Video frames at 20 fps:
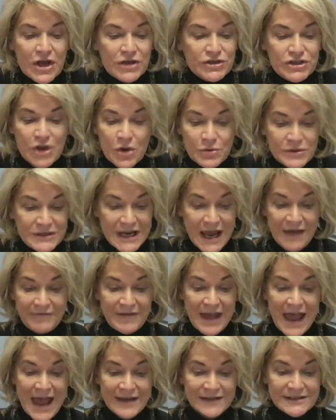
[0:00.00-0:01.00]
don't have
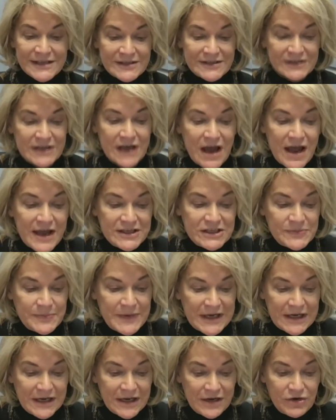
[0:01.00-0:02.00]
access to
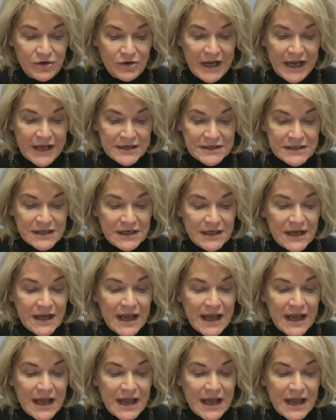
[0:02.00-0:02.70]
high-speed internet.